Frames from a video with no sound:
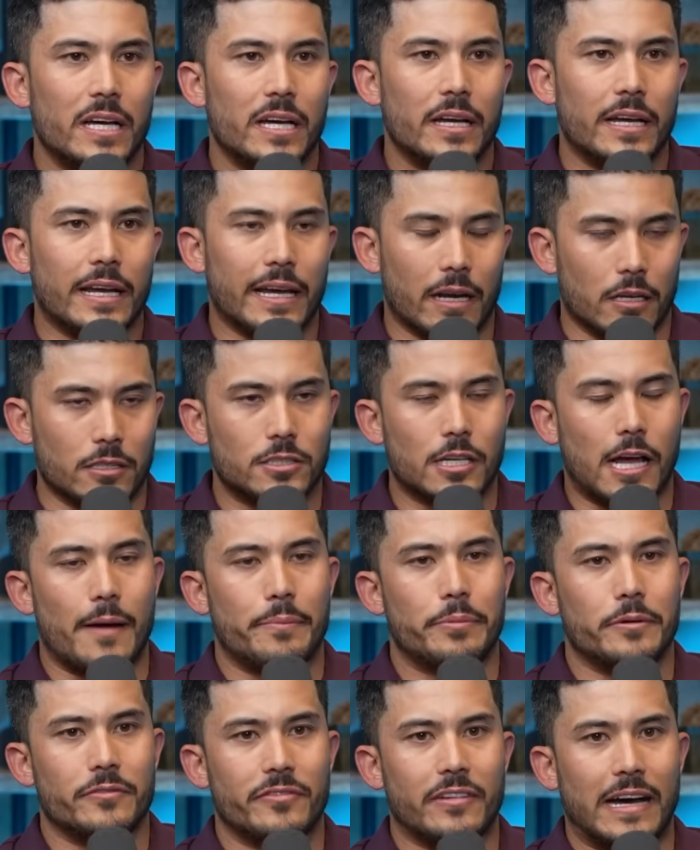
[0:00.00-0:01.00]
And on
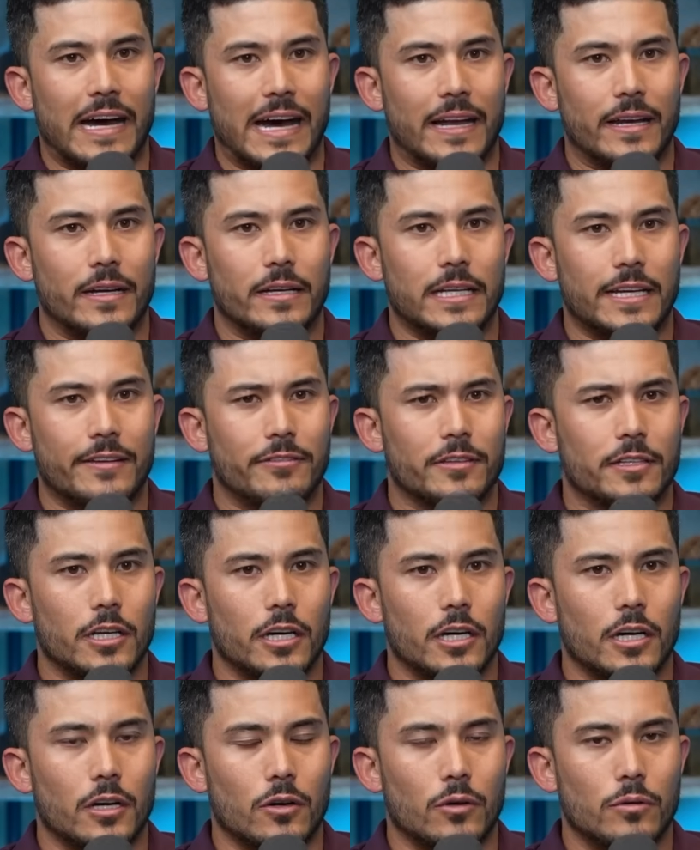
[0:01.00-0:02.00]
top of that, even
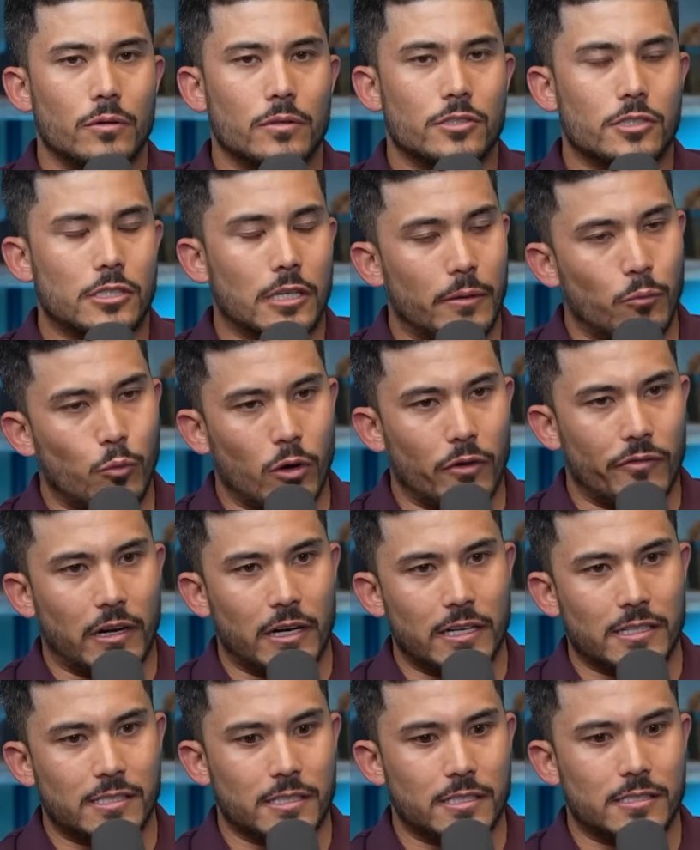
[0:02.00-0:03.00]
though some were
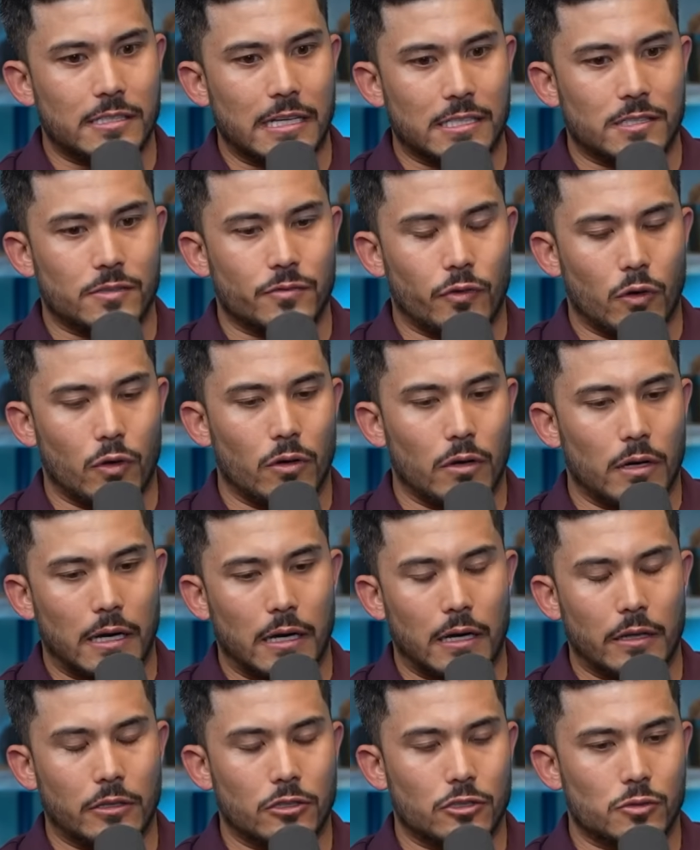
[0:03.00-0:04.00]
very successful,
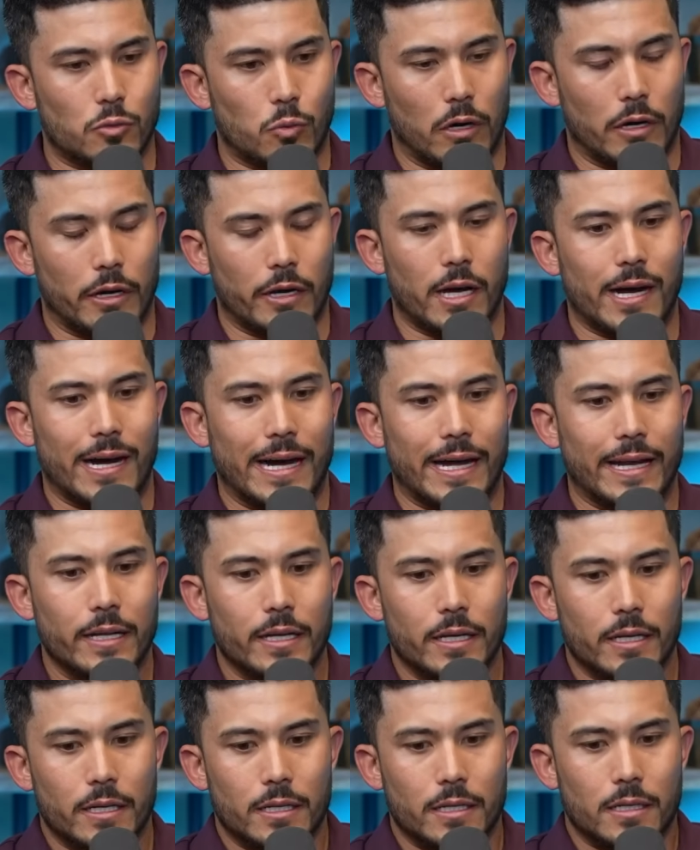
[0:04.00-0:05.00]
others were not,
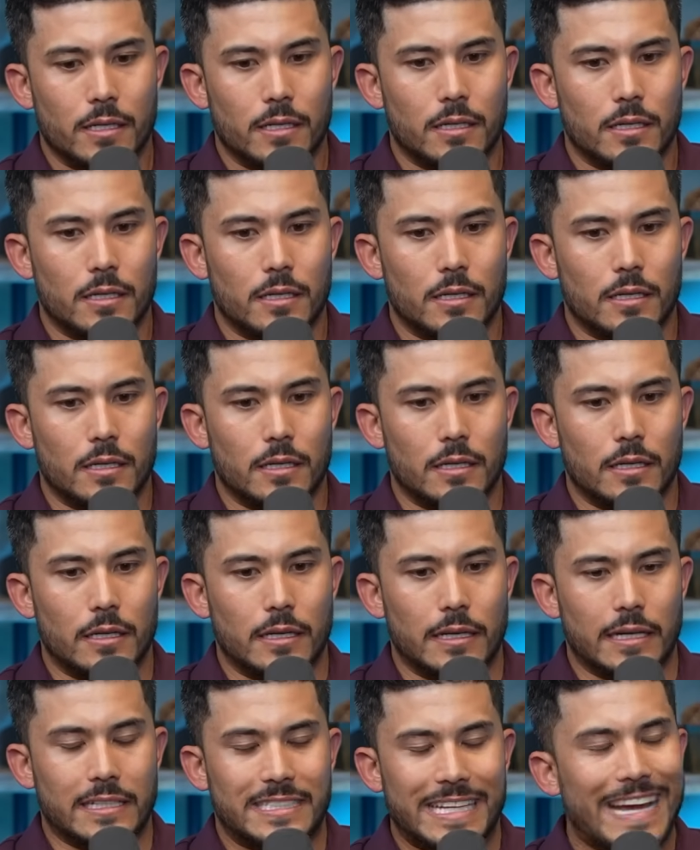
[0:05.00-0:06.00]

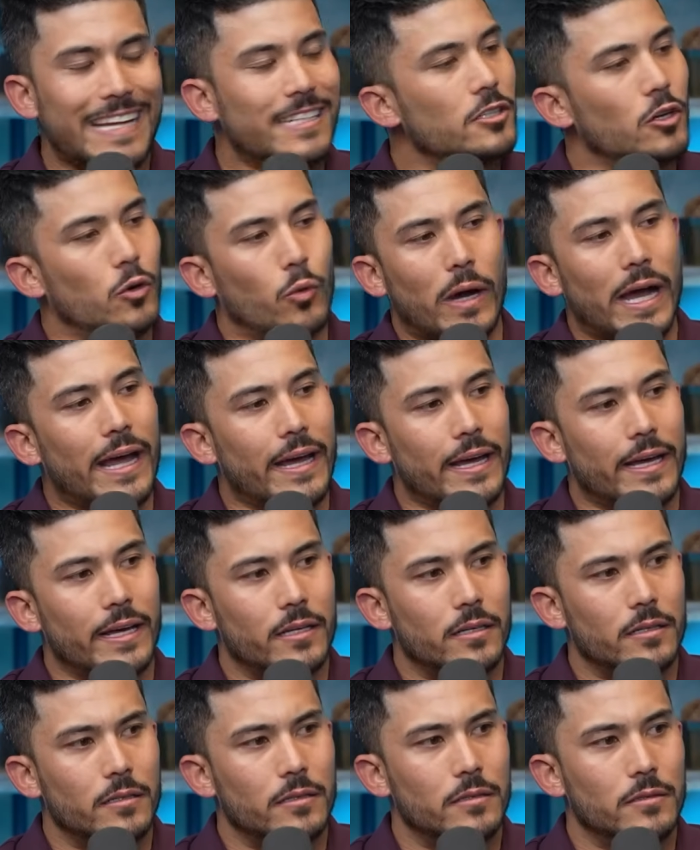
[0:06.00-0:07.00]
it takes
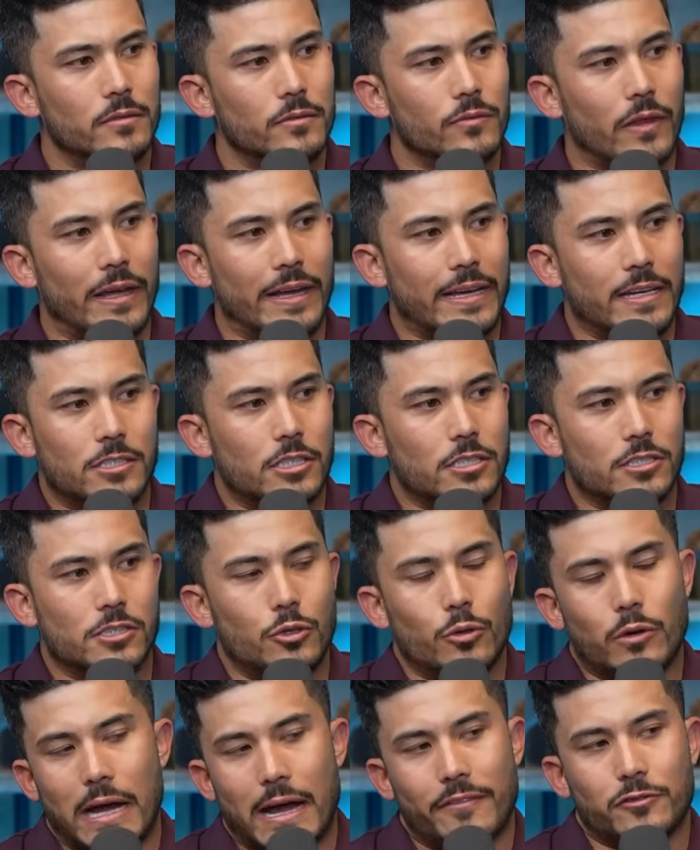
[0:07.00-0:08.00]
away. Like
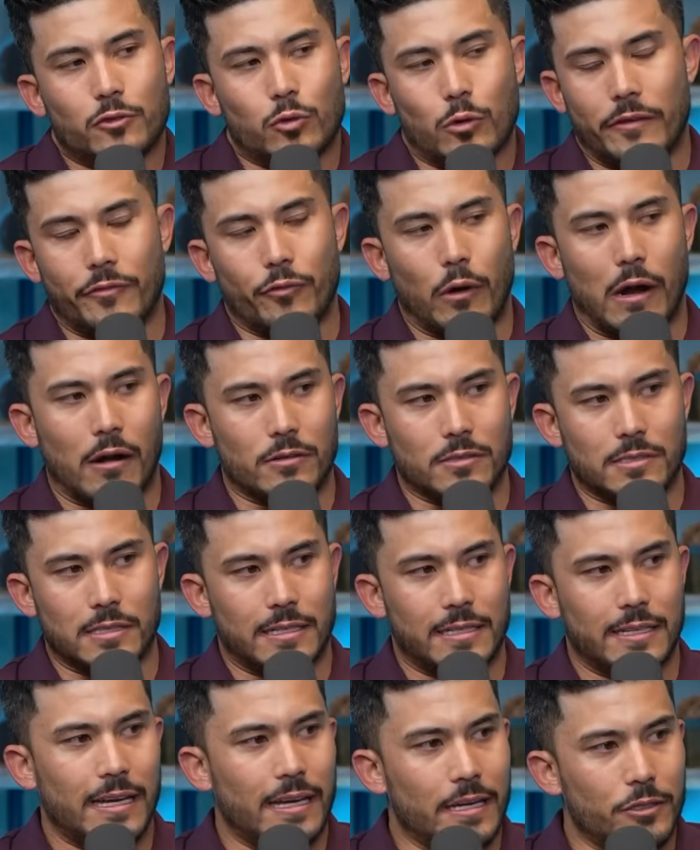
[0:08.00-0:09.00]
you have 24 hours in a
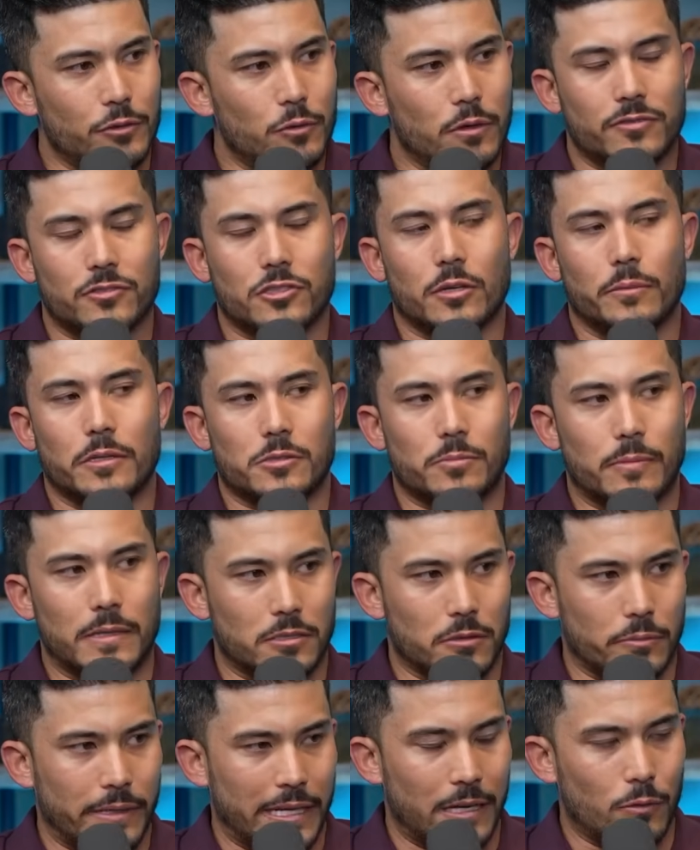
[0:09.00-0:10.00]
day. You have so much
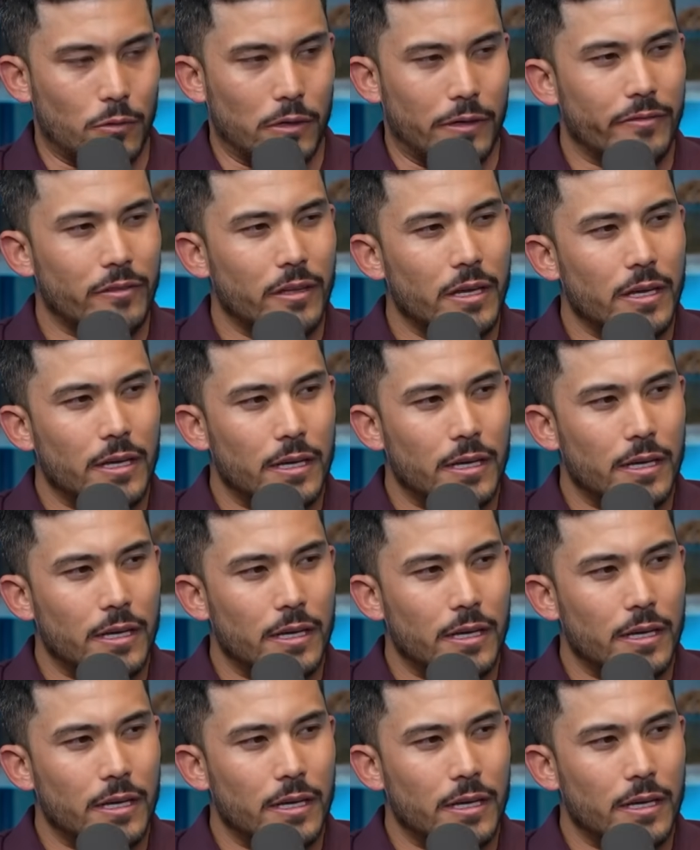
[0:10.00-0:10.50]
mental bandwidth.